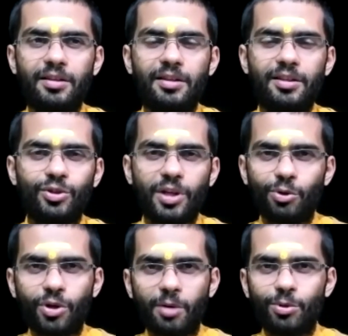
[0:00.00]
So now
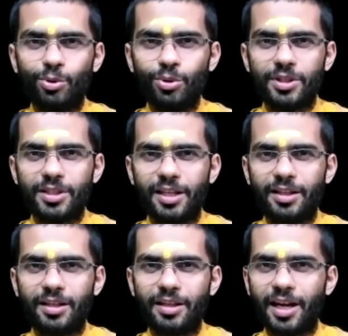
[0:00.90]
you come to
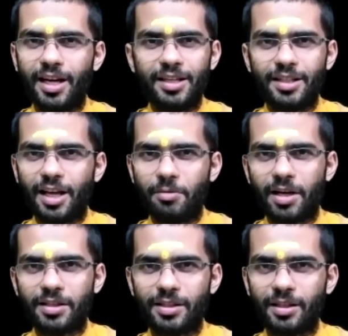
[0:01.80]
Chaitanya and
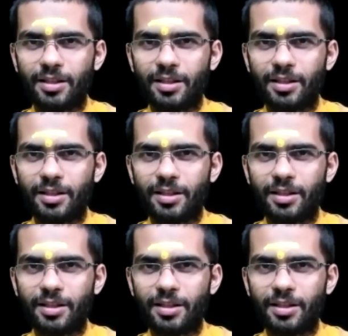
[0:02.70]
Chidabhasa.